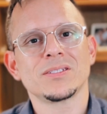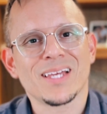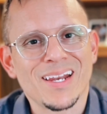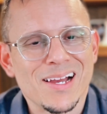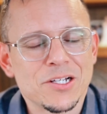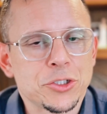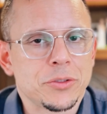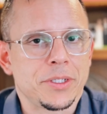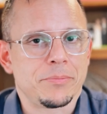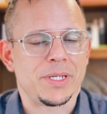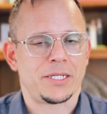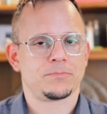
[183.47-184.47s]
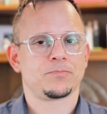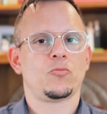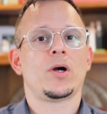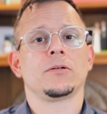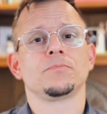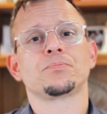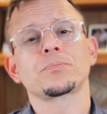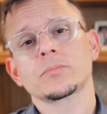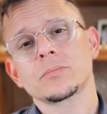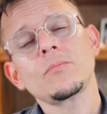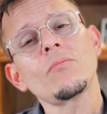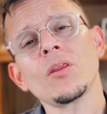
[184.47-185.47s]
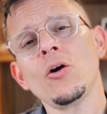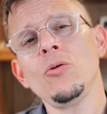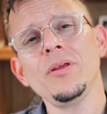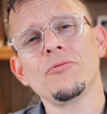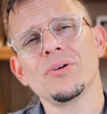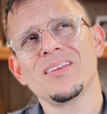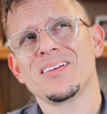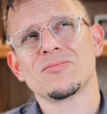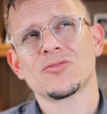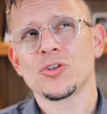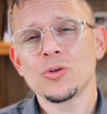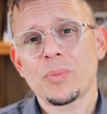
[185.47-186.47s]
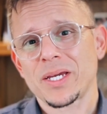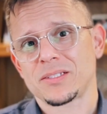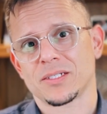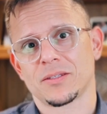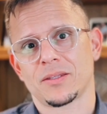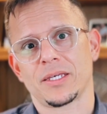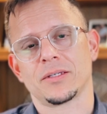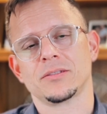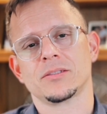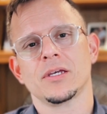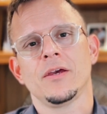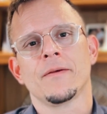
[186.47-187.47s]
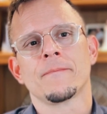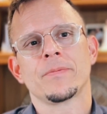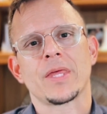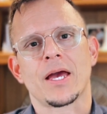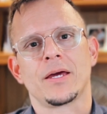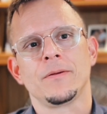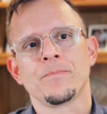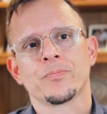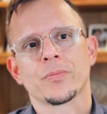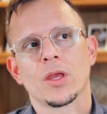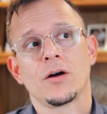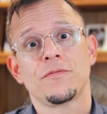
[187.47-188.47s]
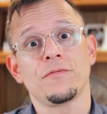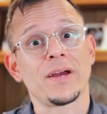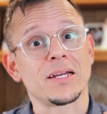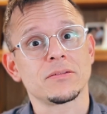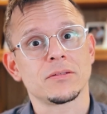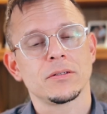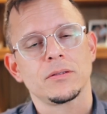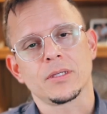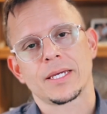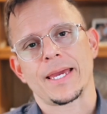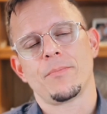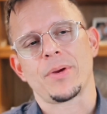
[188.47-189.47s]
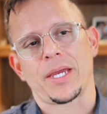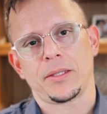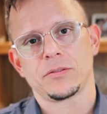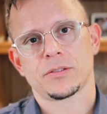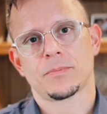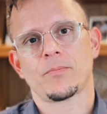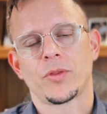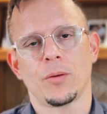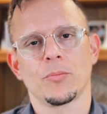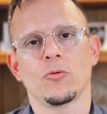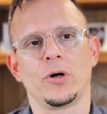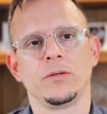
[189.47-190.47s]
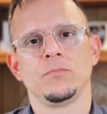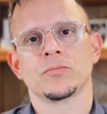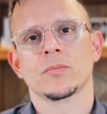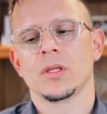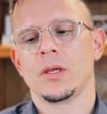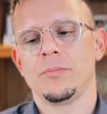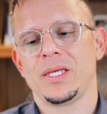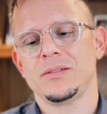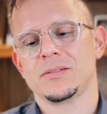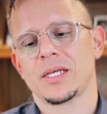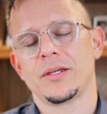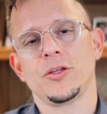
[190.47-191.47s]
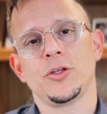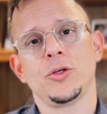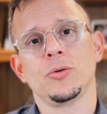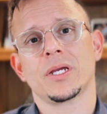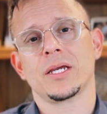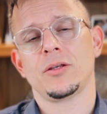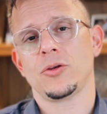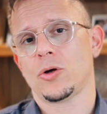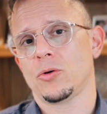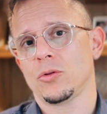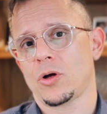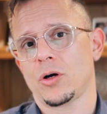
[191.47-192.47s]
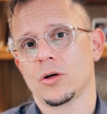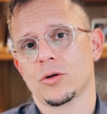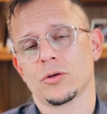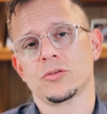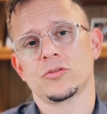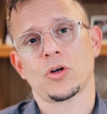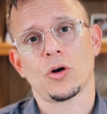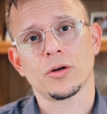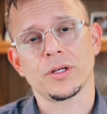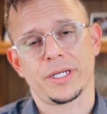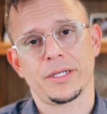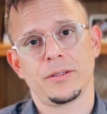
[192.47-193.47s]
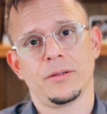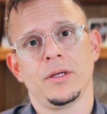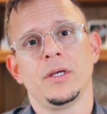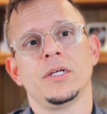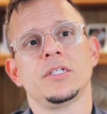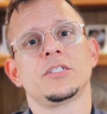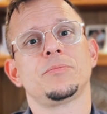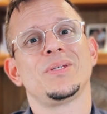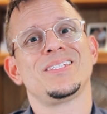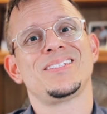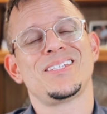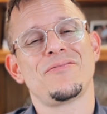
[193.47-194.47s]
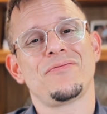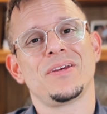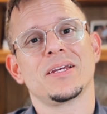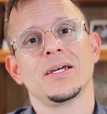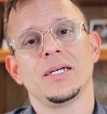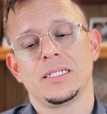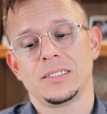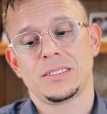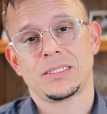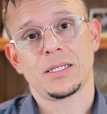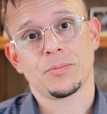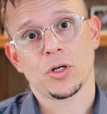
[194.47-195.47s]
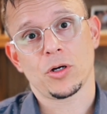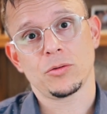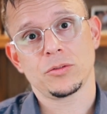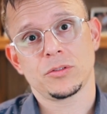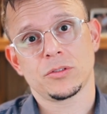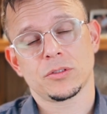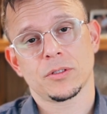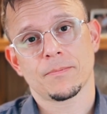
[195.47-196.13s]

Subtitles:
that actually mean? Well, only really two basic things that affect the campaigns. Number one, it means that you can no longer target specific zip codes